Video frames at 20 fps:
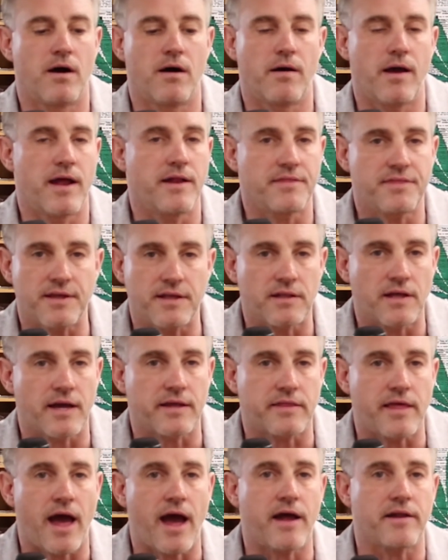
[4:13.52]
anything
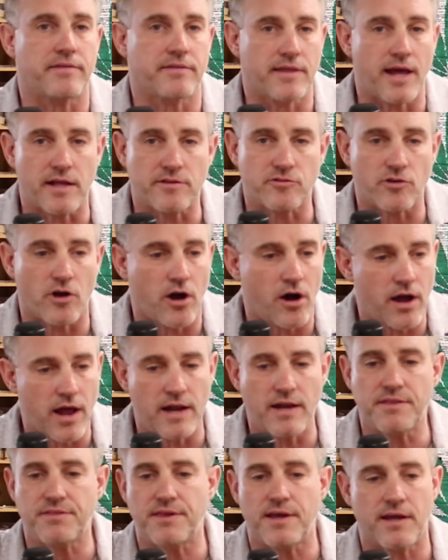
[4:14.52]
like that. That's
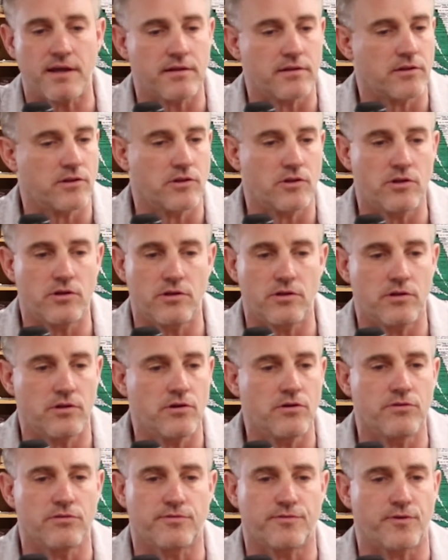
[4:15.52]
anything
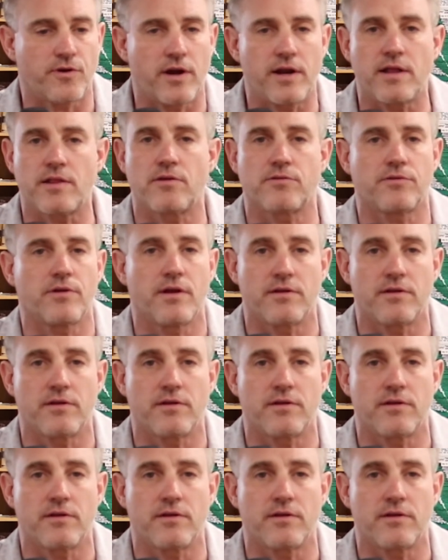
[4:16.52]
used for any of those